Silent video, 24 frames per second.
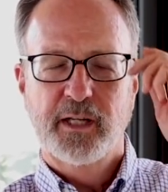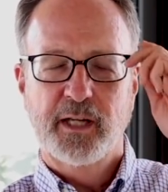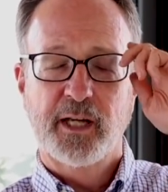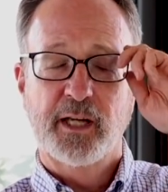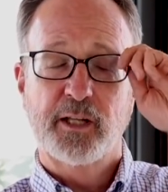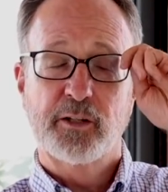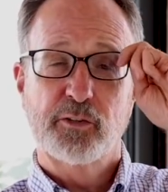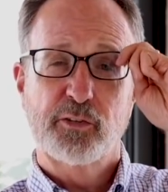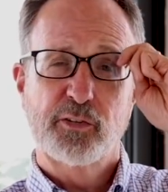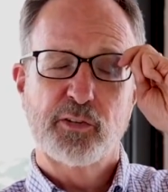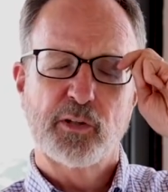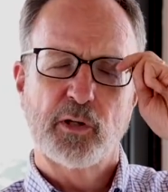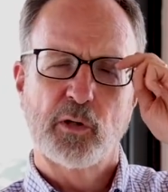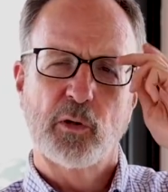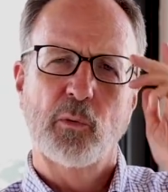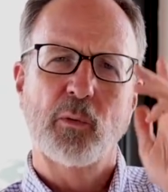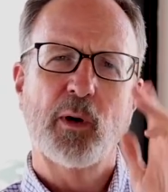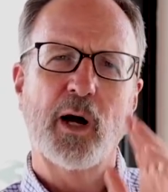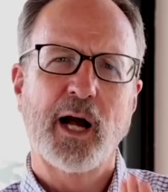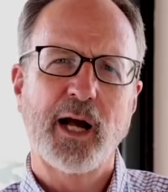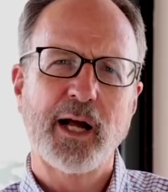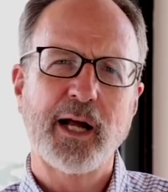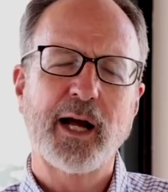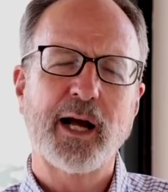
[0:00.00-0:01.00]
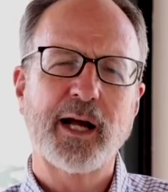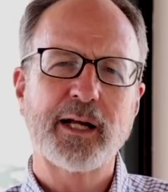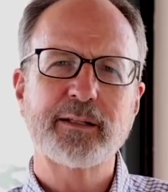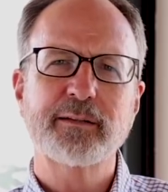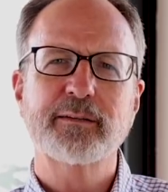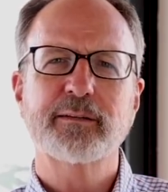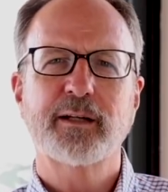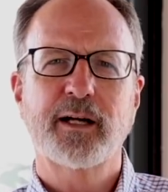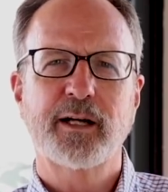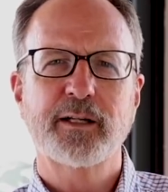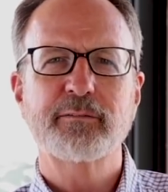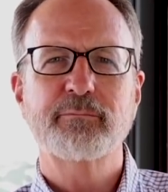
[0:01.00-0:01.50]
And so
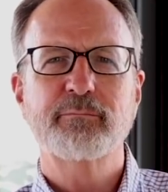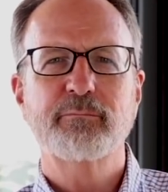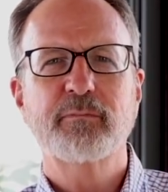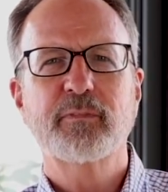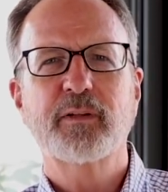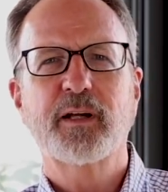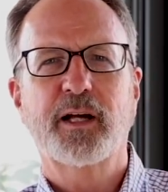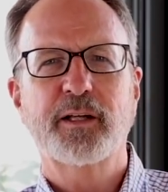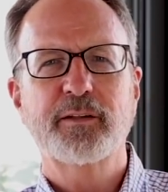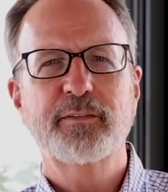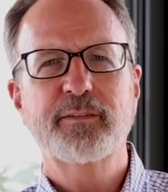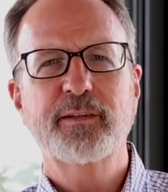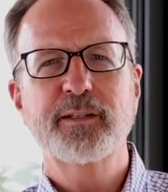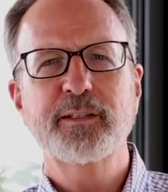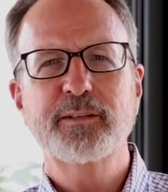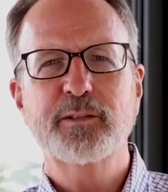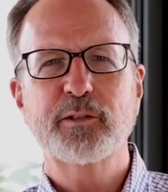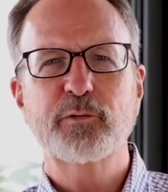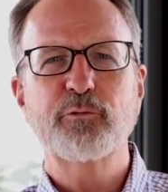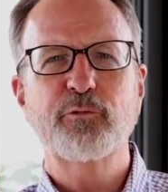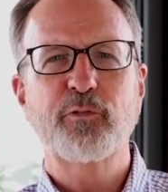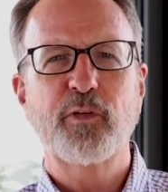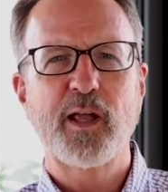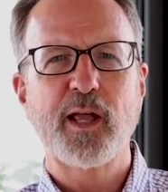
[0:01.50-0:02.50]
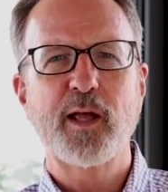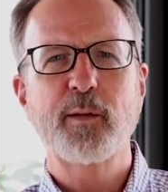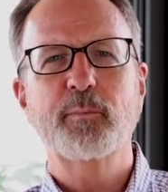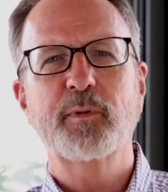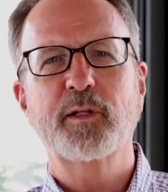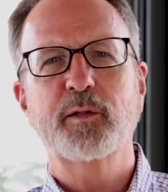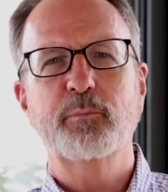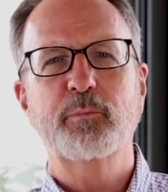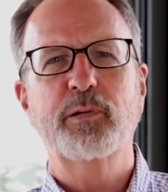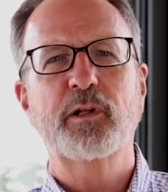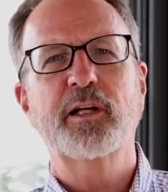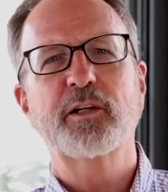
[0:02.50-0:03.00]
I, I, I, think that
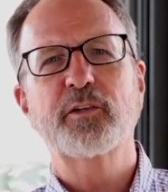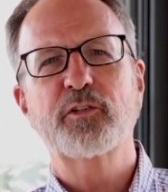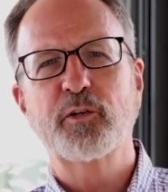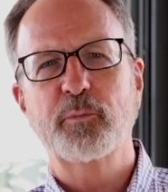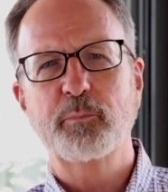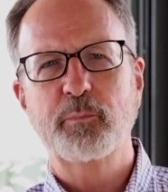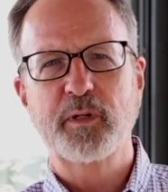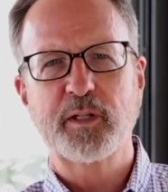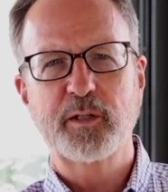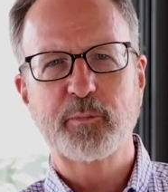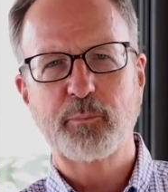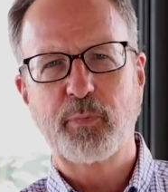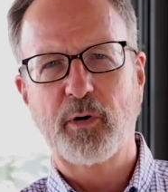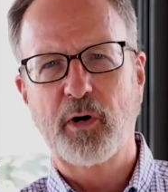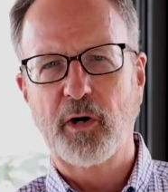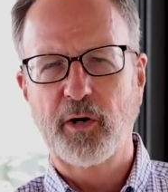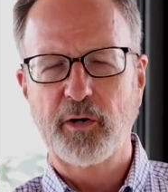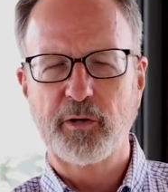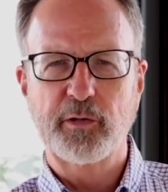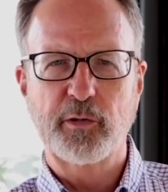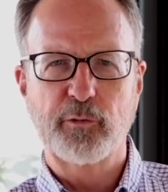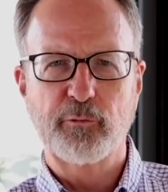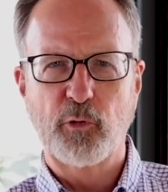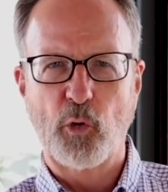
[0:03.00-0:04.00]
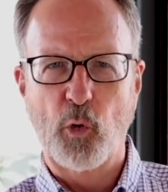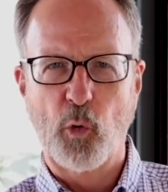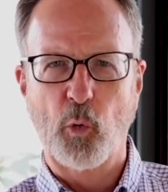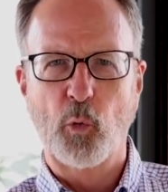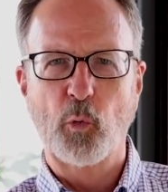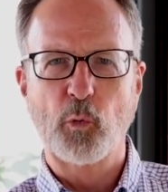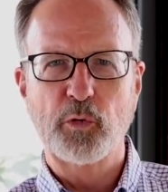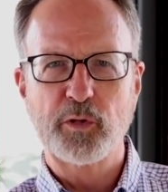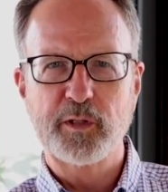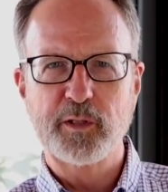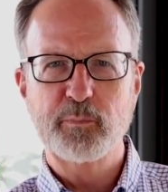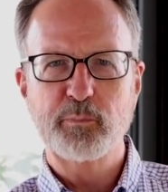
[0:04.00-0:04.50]
family plays a big part of
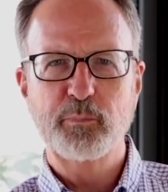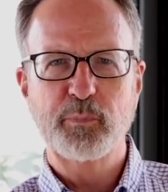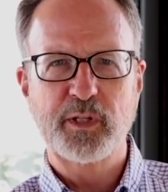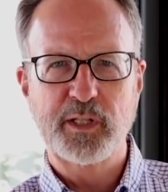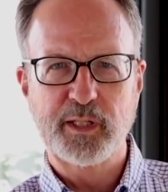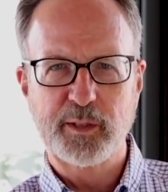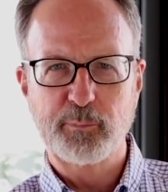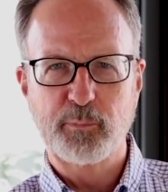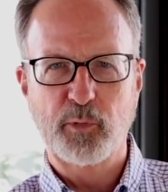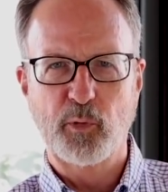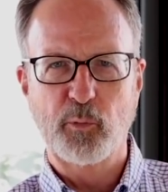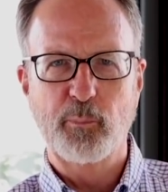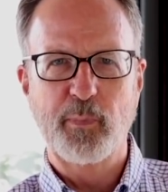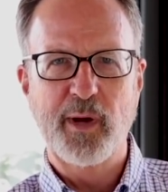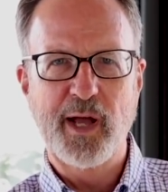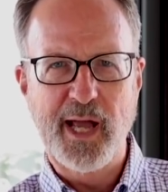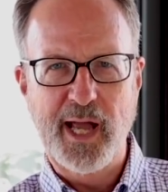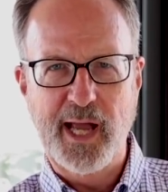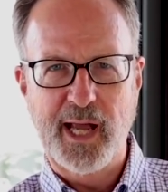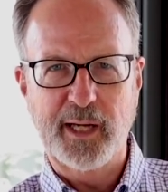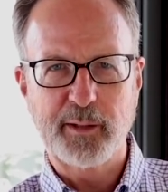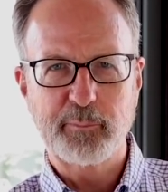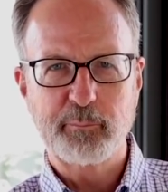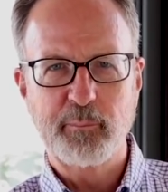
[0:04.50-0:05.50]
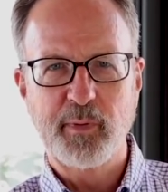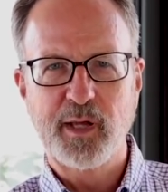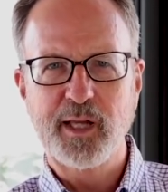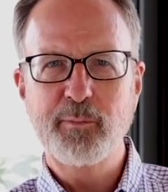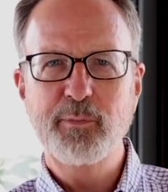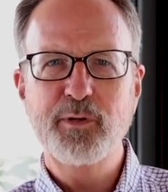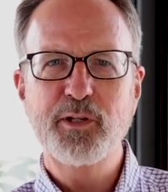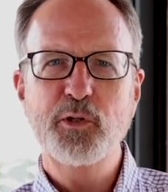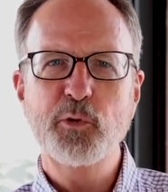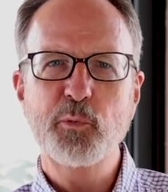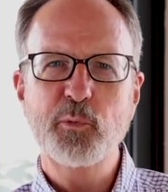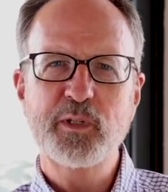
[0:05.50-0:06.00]
holding people back.
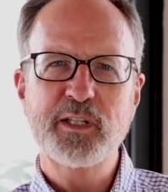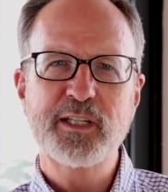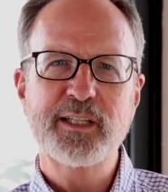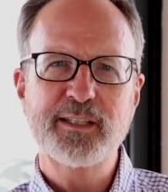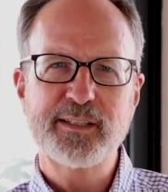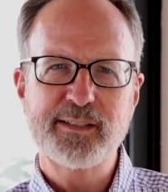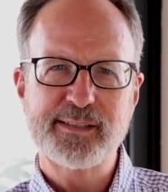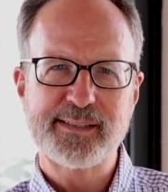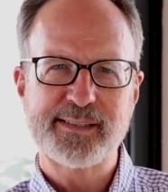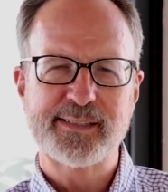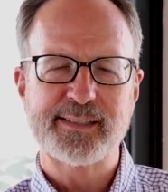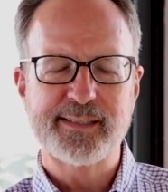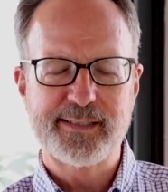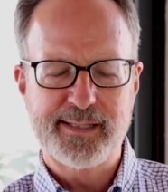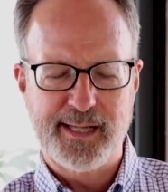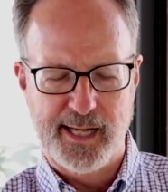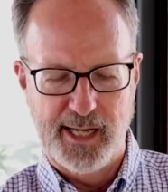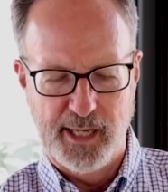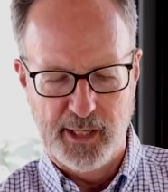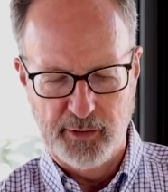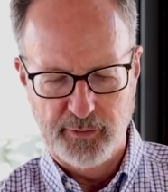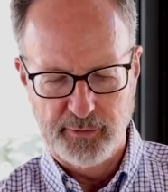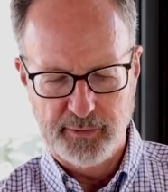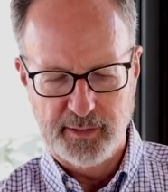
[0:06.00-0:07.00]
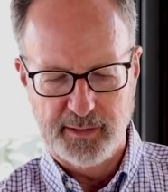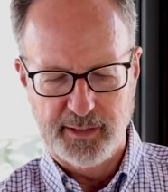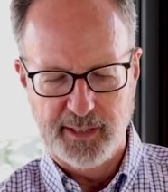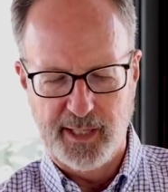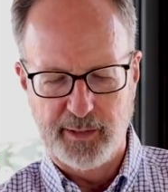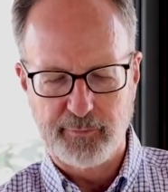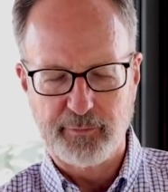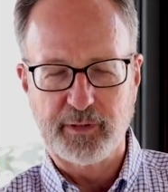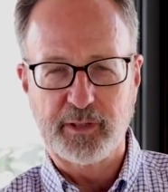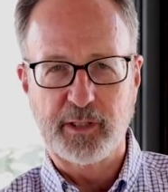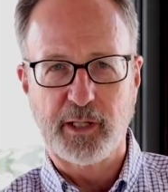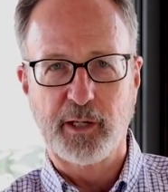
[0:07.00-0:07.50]
Maybe you need to sit down and
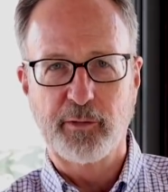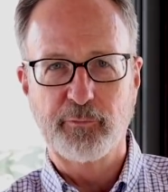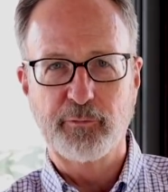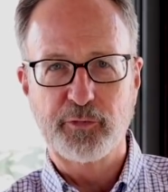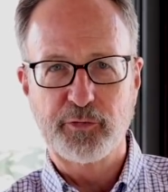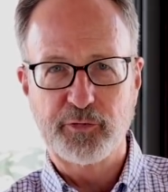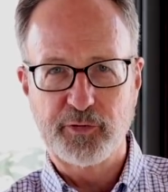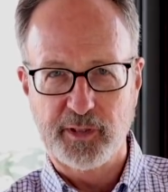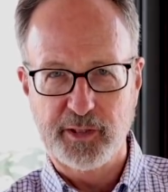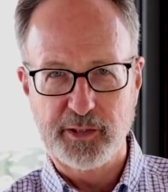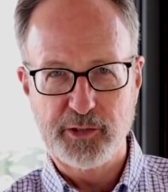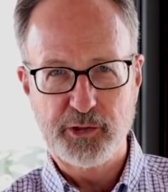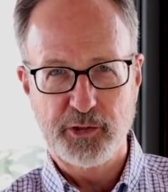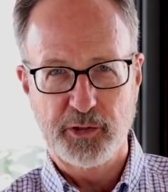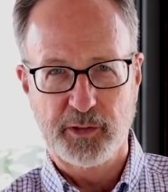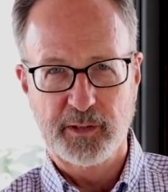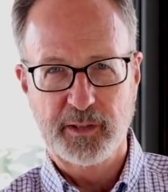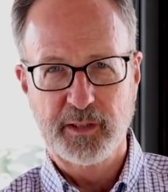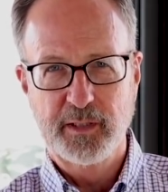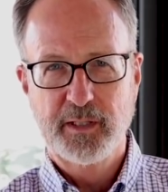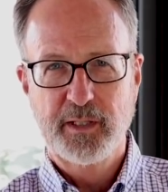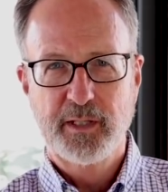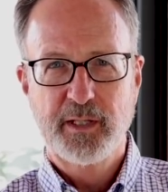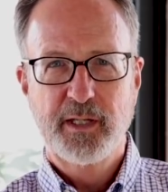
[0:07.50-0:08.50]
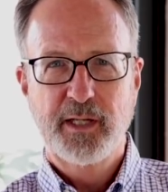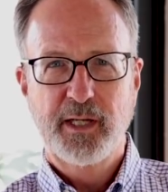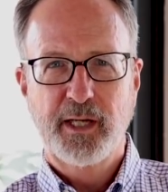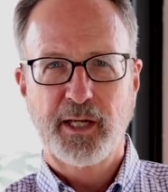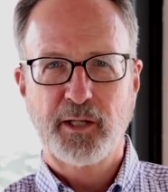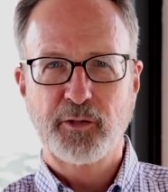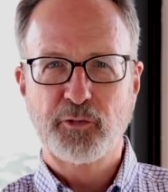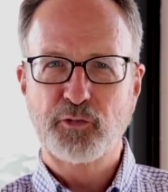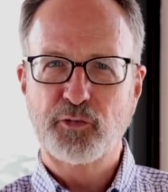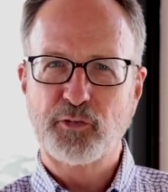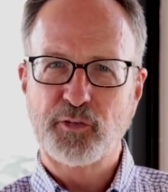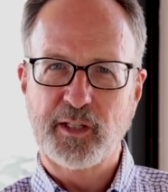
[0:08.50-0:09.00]
have a conversation
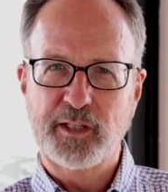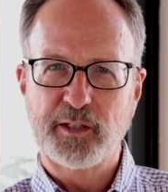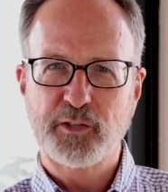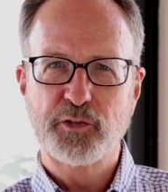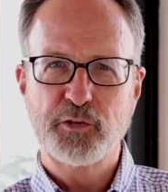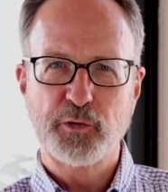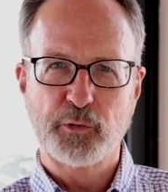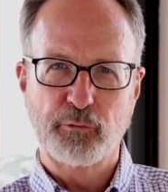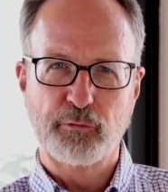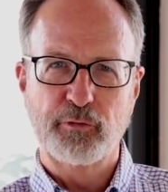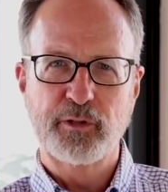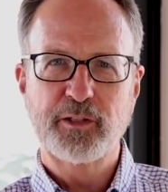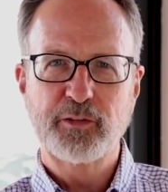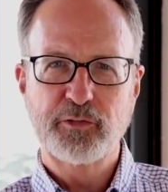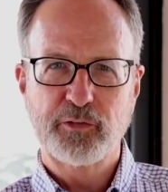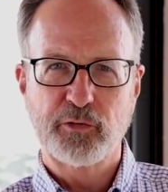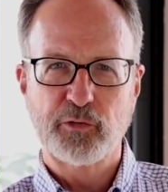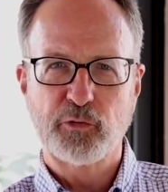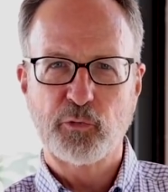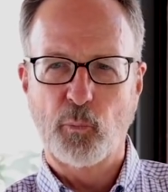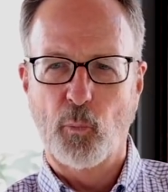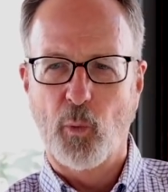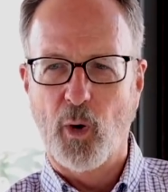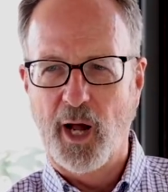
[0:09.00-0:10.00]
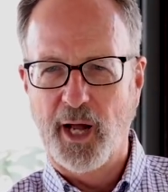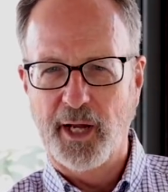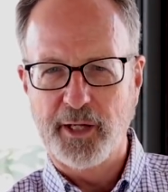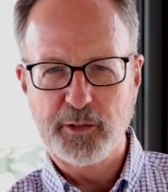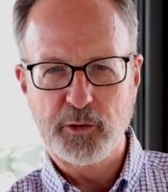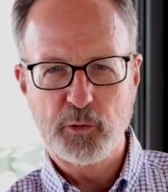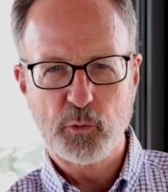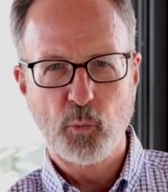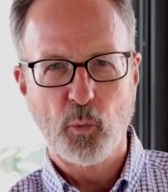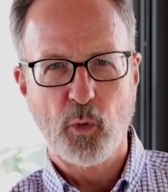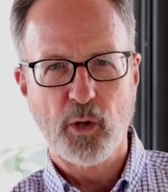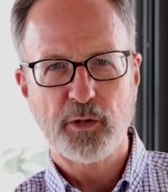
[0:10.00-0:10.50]
and state your reasons why
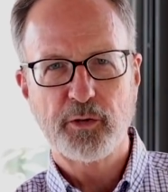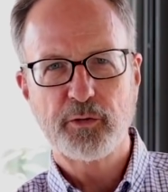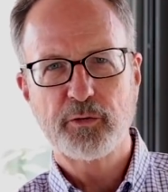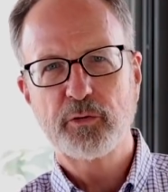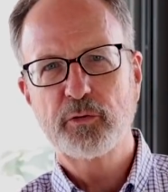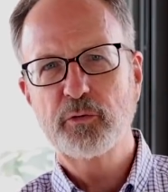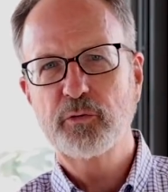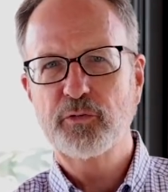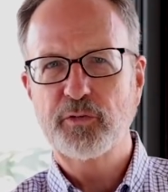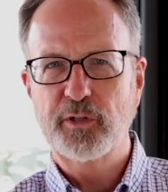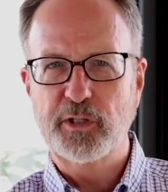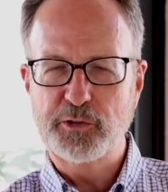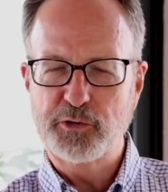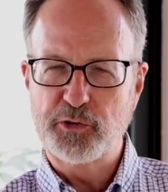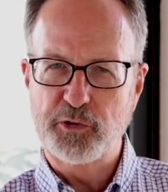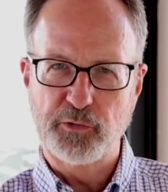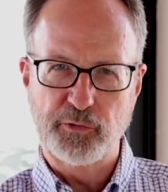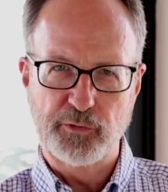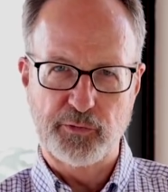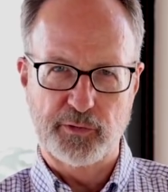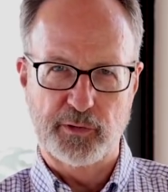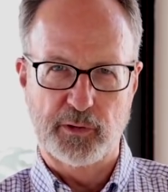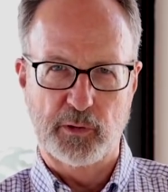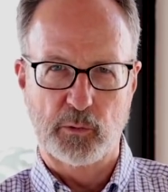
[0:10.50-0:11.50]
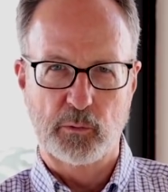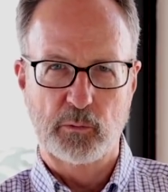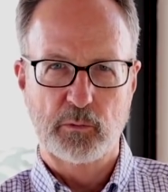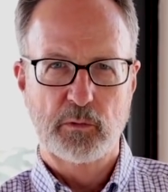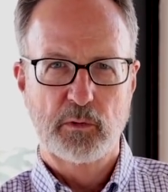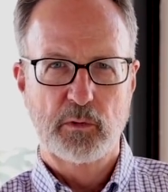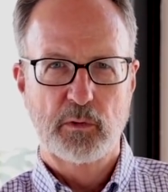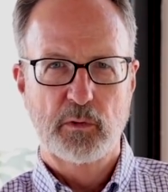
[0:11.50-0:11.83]
you want to do such and so.